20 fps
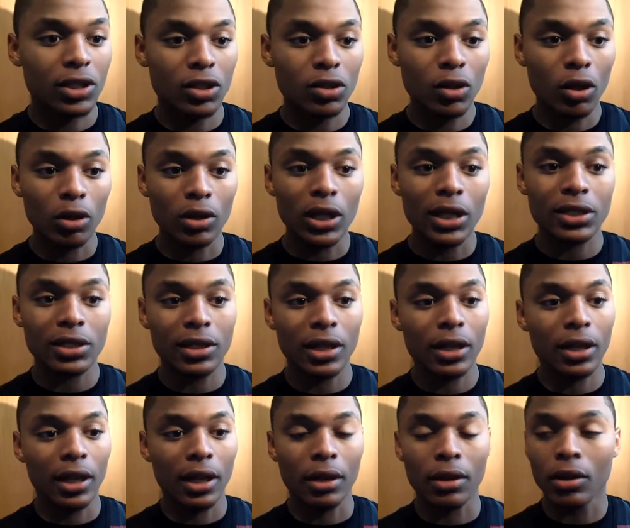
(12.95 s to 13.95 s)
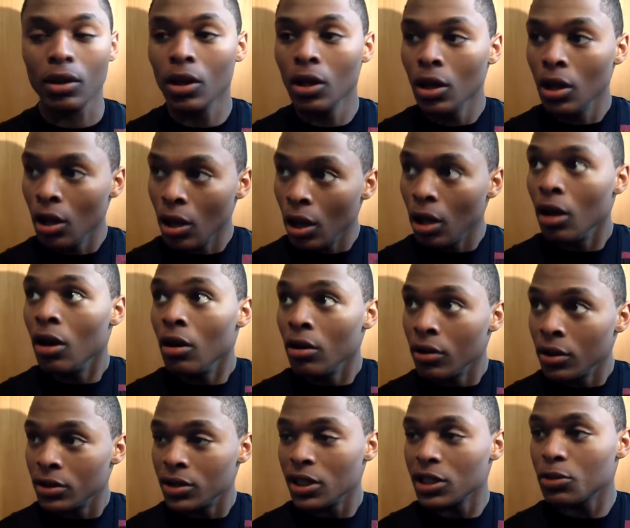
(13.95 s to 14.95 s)
just, you know, listening and
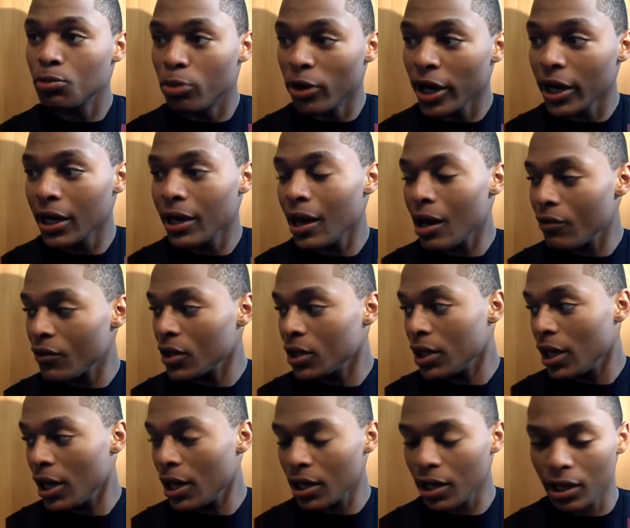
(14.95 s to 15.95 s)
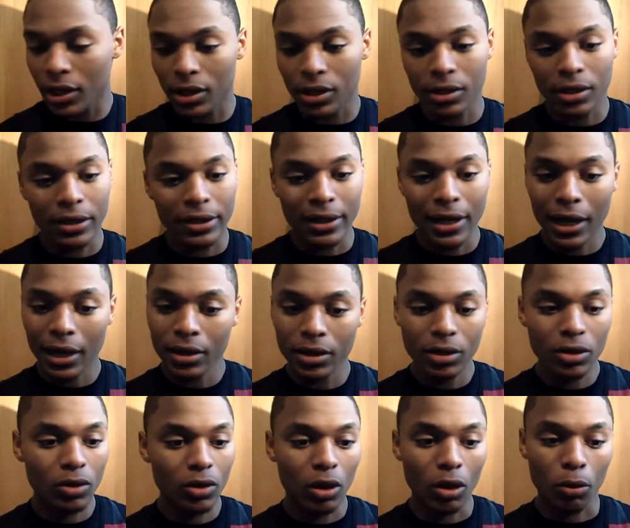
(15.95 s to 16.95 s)
just bringing it every day and
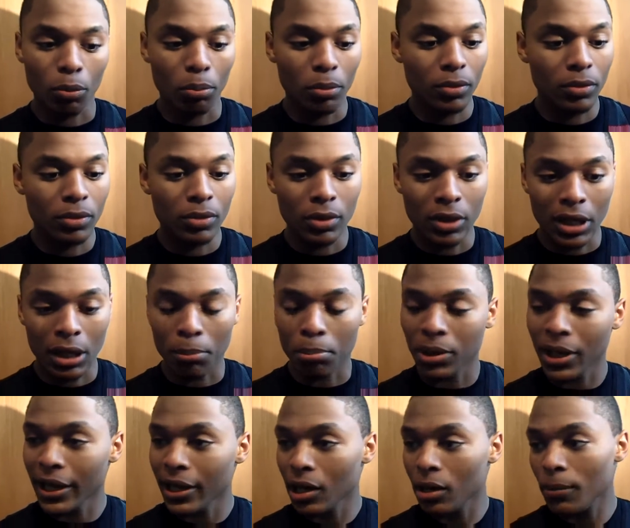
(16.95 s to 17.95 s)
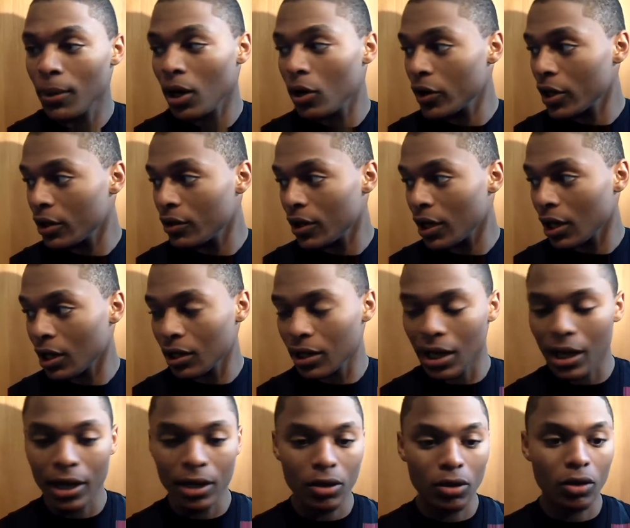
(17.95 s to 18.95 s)
not, you know, complaining about
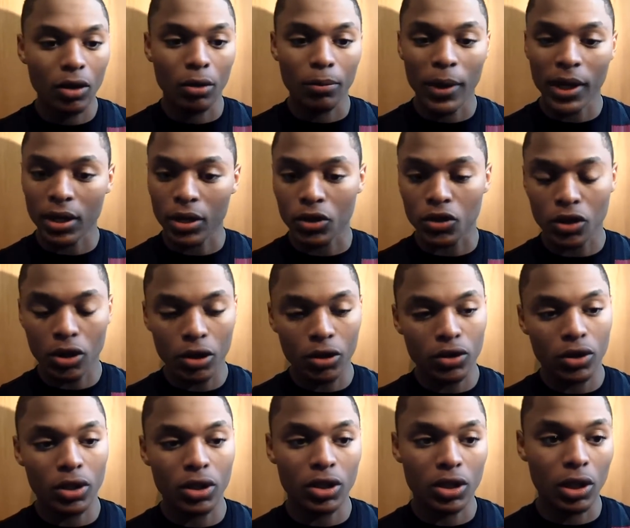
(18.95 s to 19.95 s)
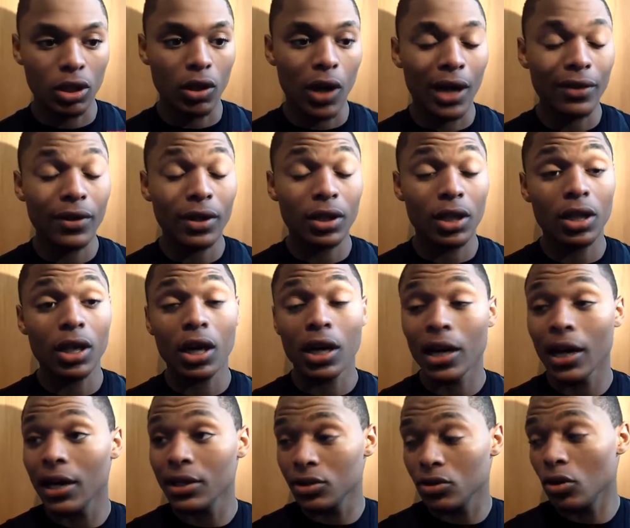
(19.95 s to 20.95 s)
anything, not, you know, making excuses. So I think the
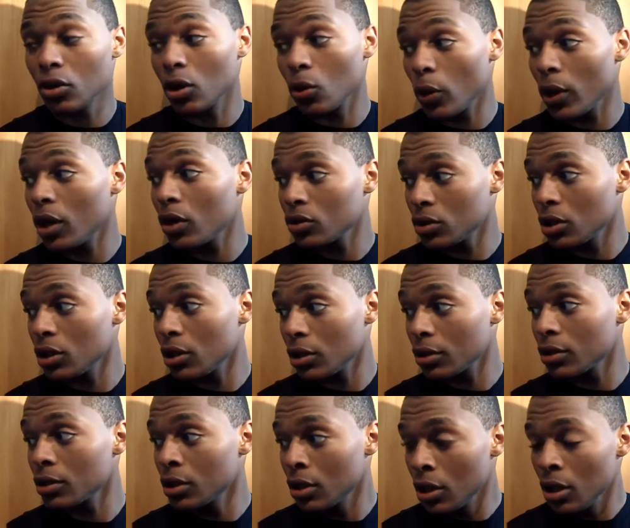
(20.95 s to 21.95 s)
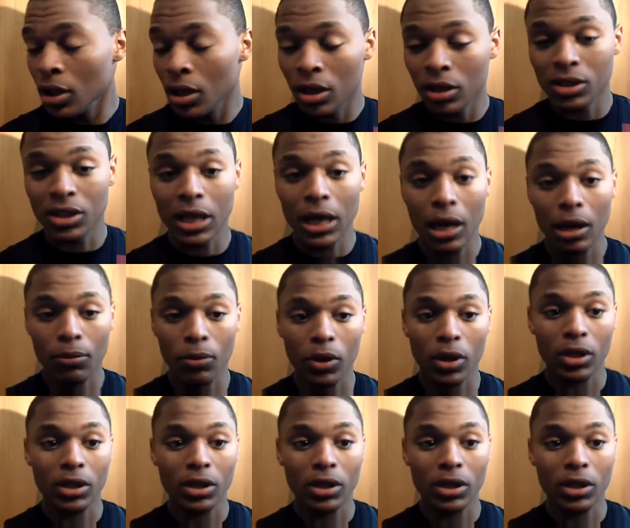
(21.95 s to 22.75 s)
young guys doing a well job,